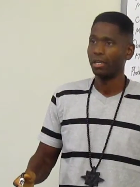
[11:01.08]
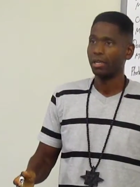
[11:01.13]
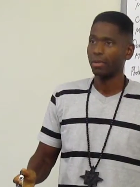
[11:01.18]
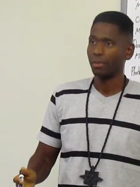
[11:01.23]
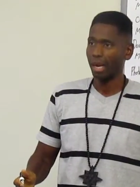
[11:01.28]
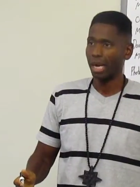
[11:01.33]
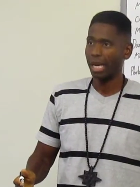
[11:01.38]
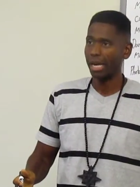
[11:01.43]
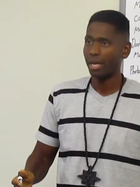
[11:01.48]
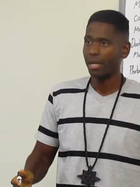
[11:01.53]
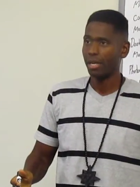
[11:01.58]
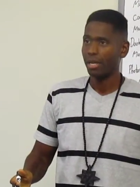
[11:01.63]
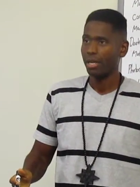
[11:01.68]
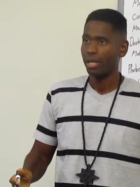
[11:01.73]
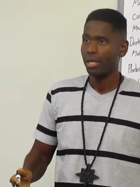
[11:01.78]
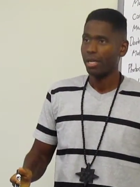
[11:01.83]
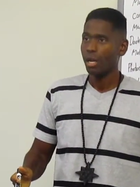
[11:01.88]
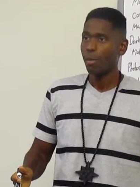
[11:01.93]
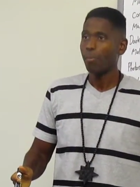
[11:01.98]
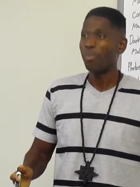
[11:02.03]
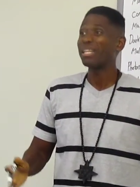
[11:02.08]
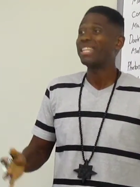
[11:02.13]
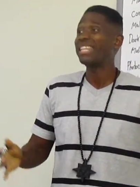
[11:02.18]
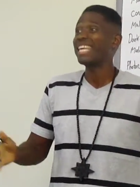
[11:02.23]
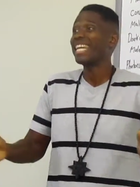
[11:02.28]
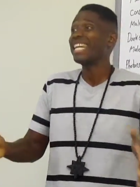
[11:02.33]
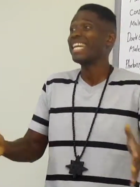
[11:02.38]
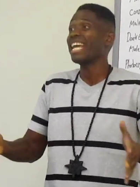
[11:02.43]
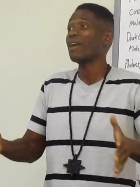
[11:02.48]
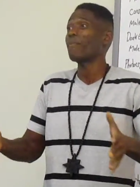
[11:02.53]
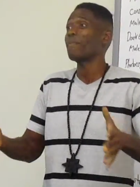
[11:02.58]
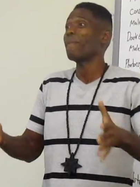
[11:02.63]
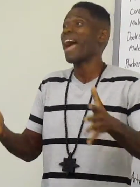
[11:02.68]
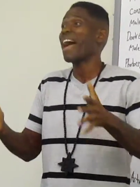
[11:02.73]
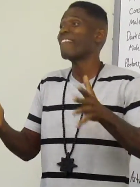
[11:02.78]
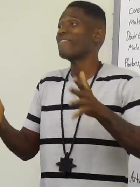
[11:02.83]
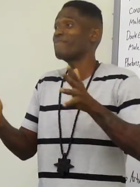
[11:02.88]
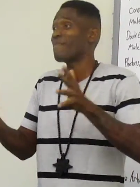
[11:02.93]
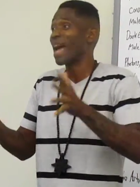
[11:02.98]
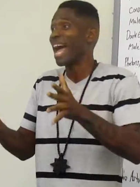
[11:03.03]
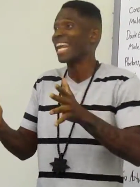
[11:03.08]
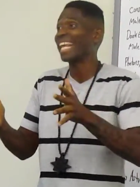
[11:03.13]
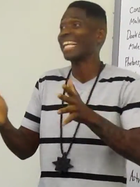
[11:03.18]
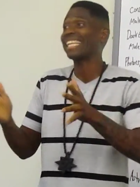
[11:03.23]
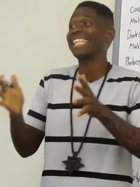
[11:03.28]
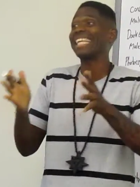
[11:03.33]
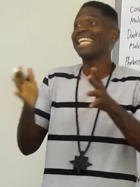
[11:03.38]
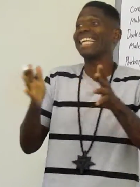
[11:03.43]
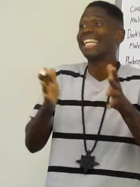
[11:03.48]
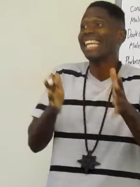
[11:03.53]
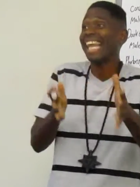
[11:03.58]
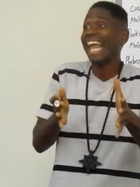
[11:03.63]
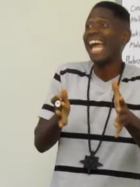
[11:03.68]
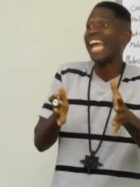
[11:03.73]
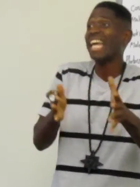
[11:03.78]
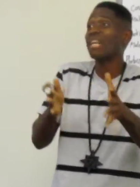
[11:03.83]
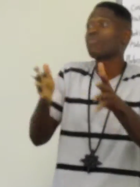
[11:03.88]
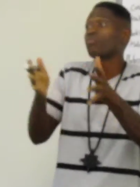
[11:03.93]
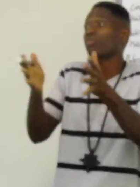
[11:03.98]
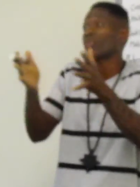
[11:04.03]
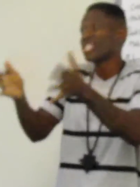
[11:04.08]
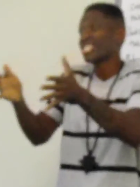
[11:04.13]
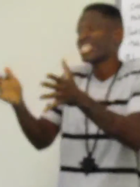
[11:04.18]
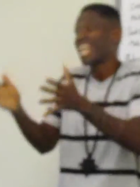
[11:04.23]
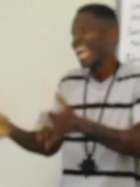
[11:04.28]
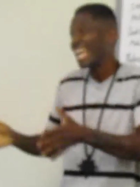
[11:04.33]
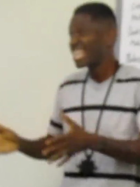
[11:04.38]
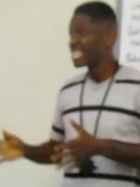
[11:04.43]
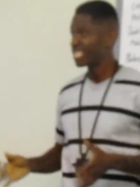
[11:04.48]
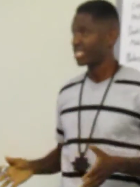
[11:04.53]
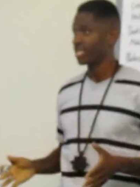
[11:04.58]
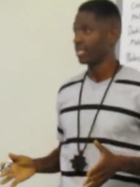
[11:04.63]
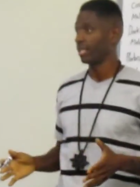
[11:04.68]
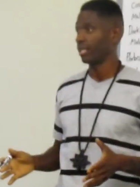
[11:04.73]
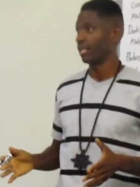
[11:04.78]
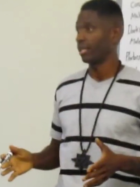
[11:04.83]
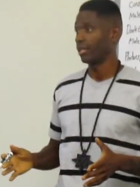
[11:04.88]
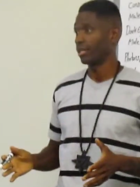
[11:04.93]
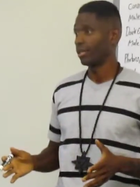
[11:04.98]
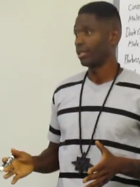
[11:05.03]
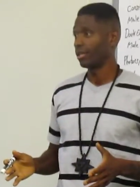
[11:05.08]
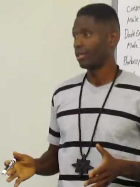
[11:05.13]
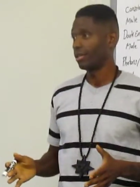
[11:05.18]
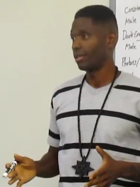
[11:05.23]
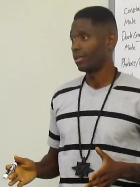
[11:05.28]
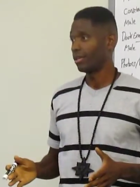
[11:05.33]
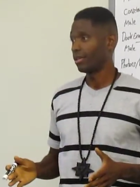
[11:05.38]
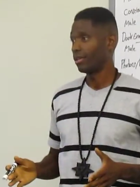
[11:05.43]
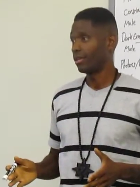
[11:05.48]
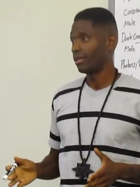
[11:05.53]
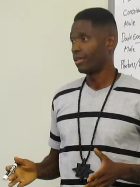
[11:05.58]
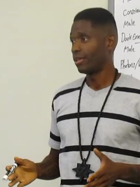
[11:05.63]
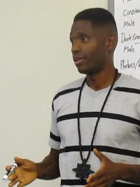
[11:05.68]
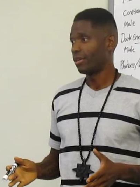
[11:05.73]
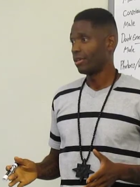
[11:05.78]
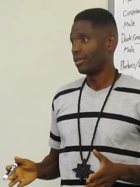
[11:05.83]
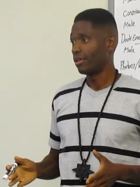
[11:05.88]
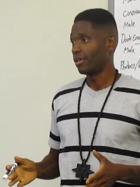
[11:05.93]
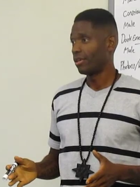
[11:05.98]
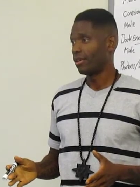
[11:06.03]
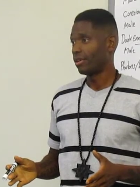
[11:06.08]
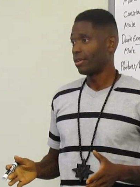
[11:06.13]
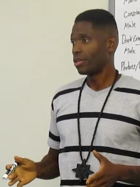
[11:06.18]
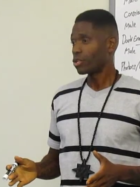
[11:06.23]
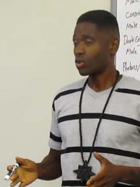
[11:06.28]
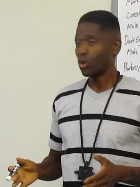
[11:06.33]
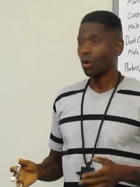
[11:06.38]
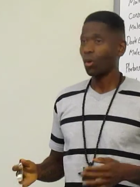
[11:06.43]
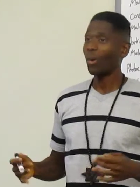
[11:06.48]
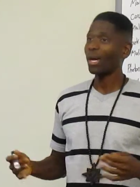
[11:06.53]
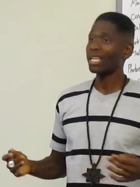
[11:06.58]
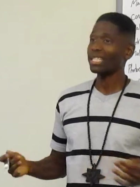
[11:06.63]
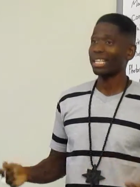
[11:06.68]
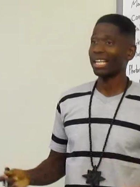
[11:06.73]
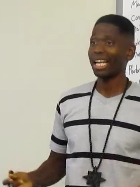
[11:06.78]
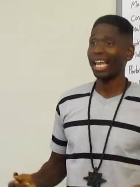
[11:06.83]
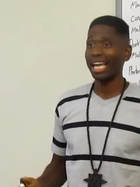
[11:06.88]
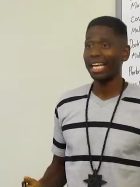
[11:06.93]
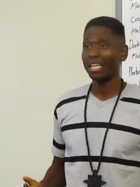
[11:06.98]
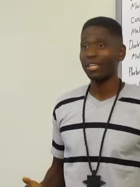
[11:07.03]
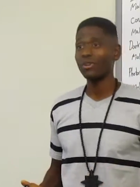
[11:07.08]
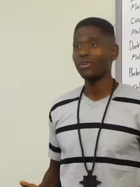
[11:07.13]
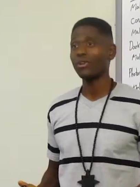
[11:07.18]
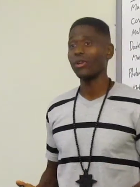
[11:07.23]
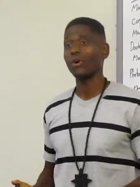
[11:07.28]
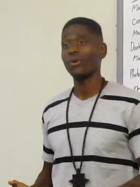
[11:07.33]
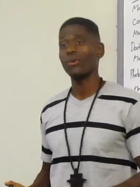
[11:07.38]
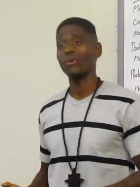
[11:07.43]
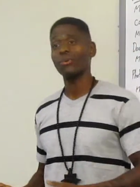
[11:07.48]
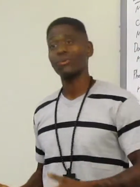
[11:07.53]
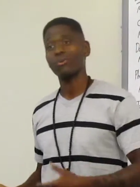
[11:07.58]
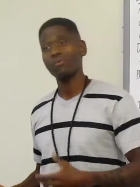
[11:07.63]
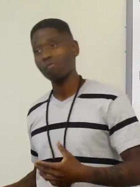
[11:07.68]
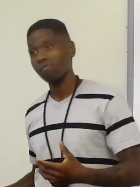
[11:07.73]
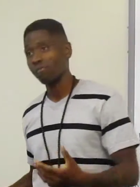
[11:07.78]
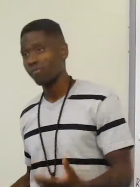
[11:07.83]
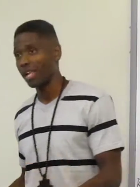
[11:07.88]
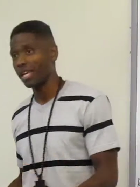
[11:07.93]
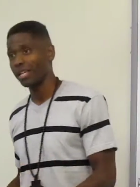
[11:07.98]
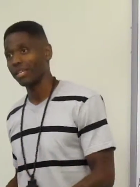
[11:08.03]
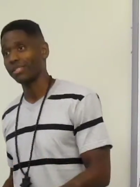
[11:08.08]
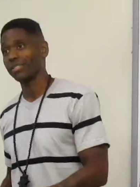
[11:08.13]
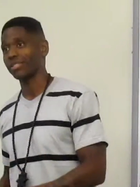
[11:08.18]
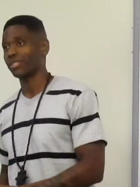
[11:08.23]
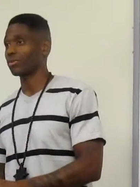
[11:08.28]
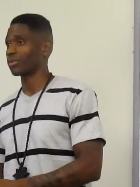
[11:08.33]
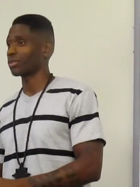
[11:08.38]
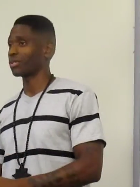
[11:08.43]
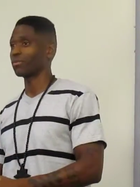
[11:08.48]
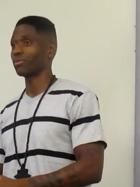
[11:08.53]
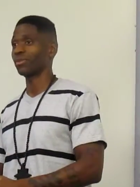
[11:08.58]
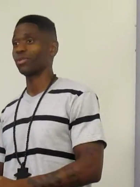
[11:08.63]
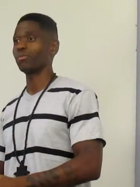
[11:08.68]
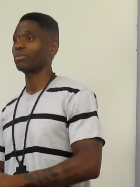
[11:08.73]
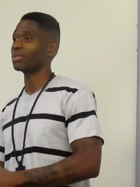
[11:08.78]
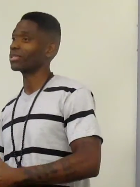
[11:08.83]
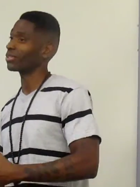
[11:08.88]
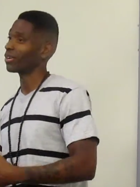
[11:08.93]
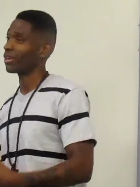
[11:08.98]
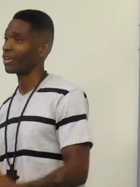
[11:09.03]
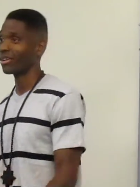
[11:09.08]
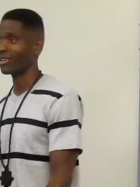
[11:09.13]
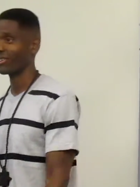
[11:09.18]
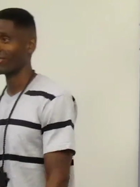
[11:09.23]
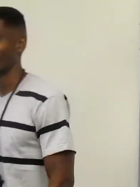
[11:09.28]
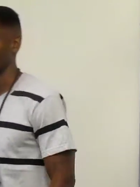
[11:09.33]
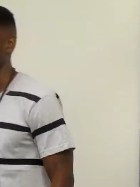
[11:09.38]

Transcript: right? But then they're mathematically aligned precisely. So it wasn't like, you know, they just were some super strong